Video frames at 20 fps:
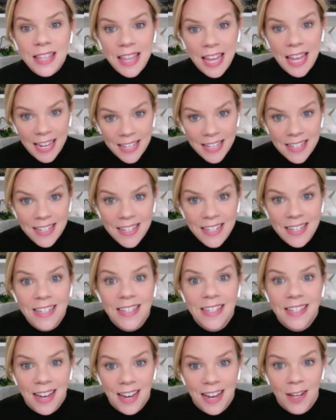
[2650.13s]
They get to
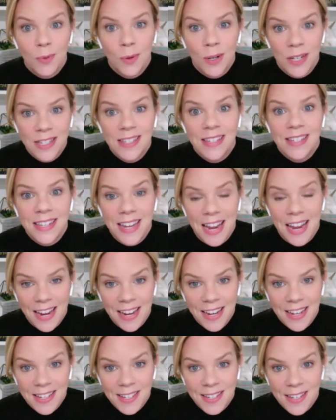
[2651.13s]
decide what
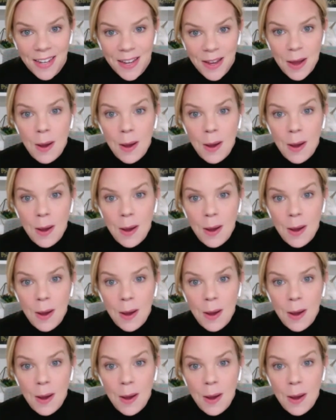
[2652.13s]
stays.